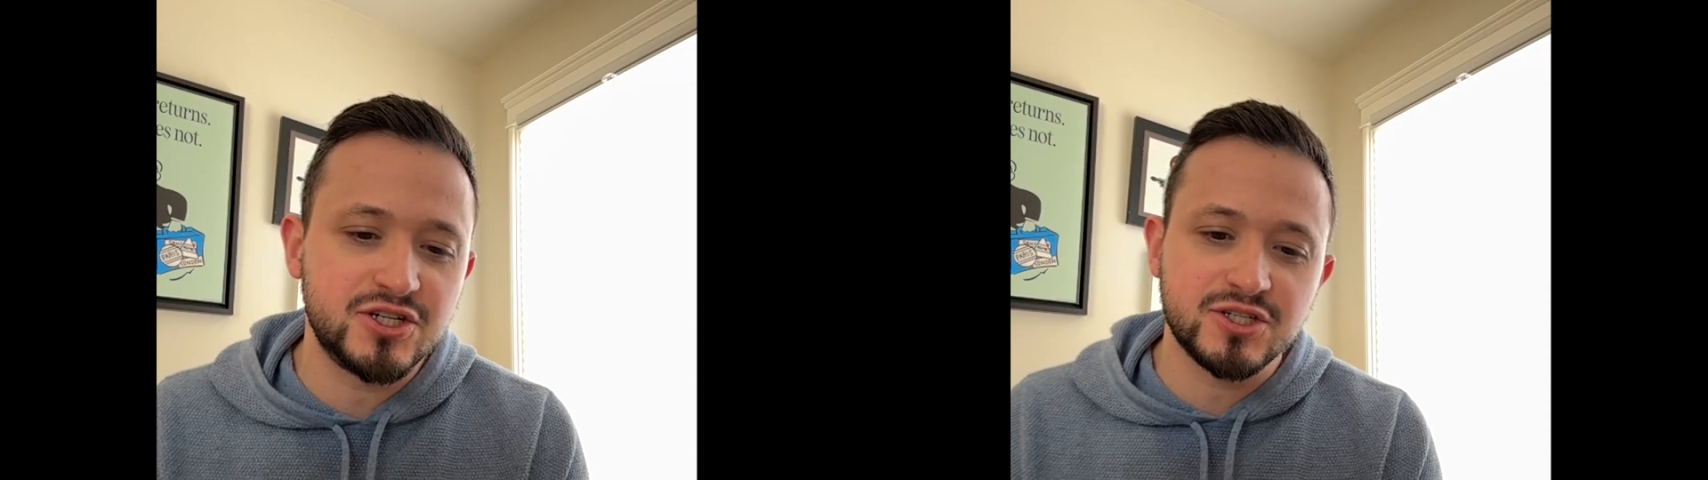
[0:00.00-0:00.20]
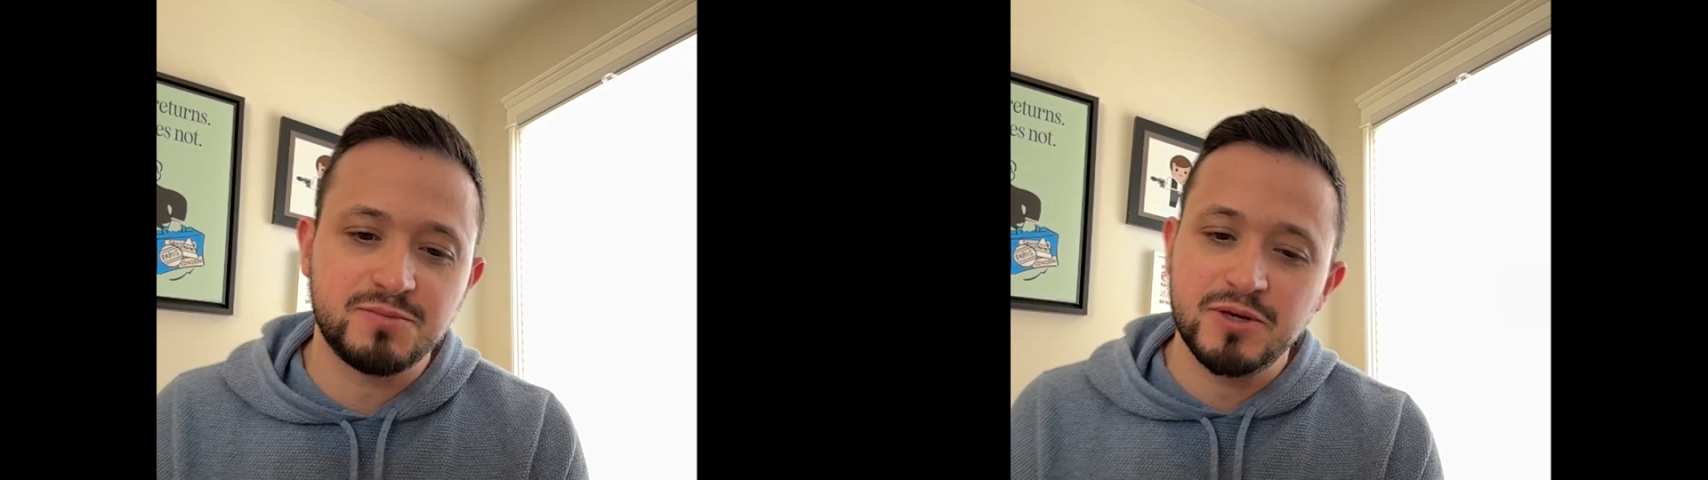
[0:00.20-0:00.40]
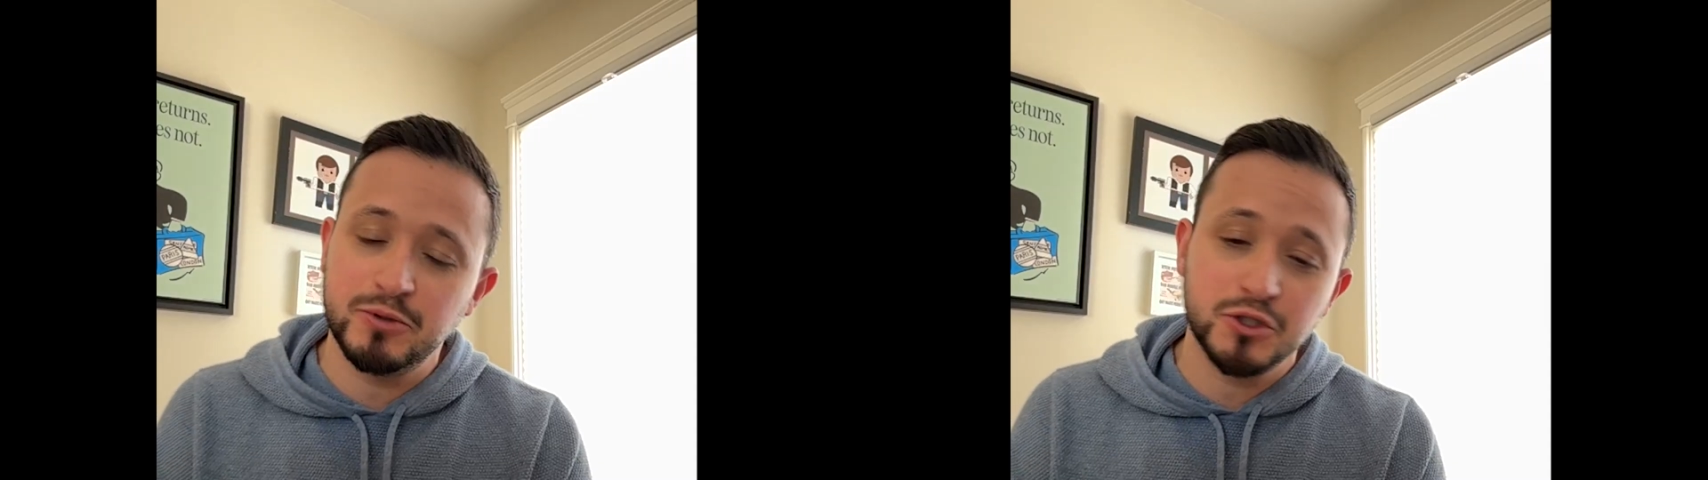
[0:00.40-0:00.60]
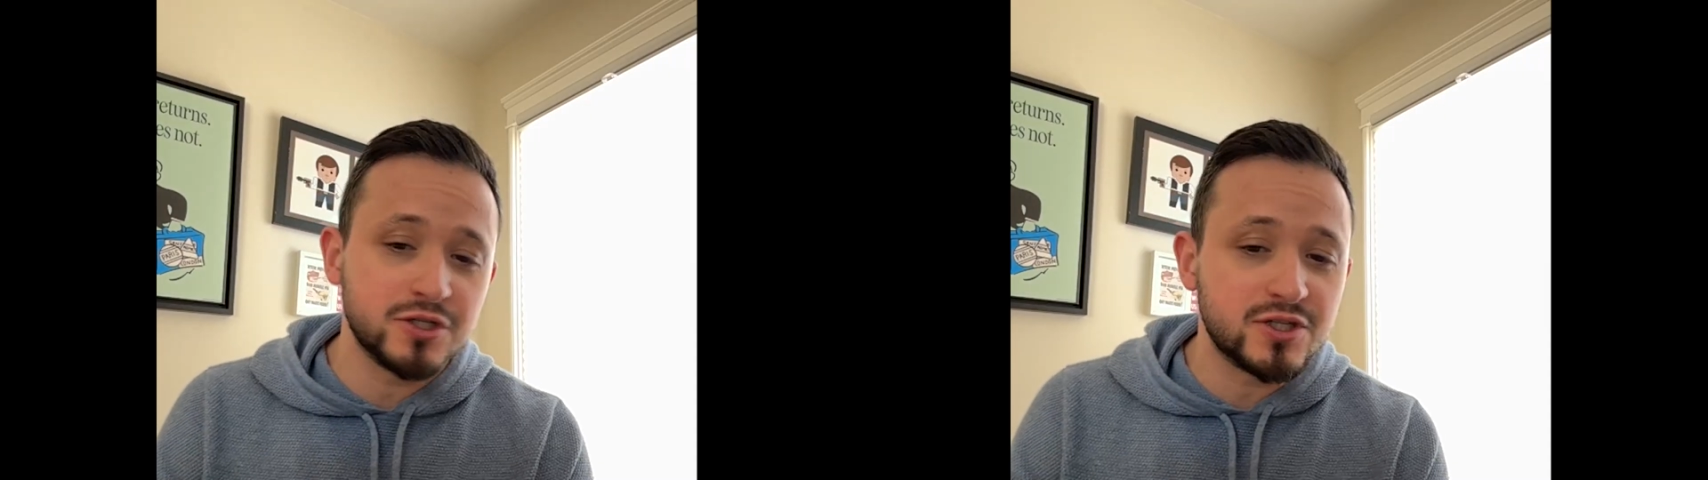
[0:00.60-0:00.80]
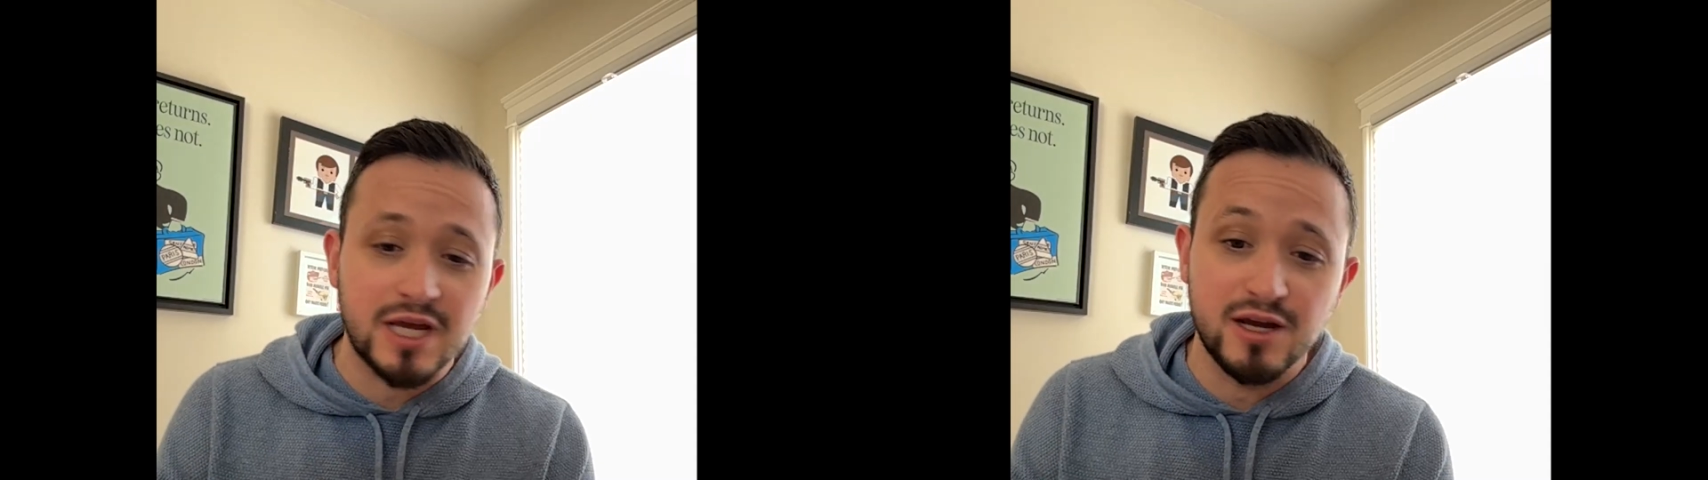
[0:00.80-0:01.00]
just people
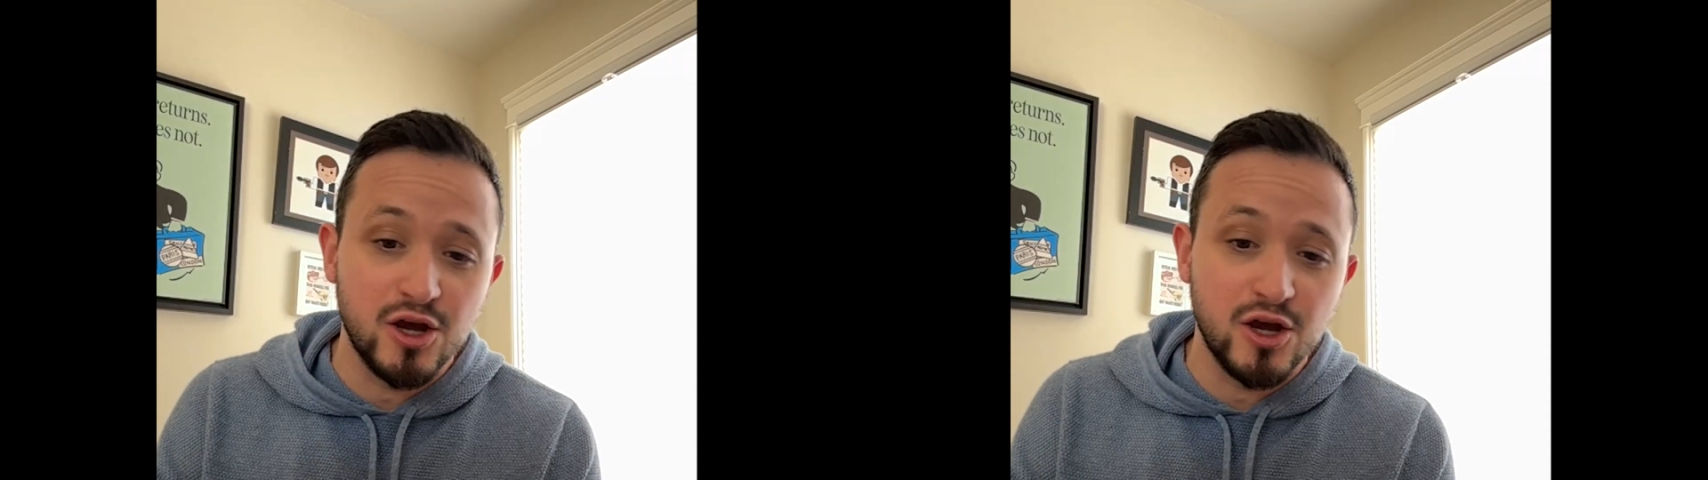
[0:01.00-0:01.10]
should say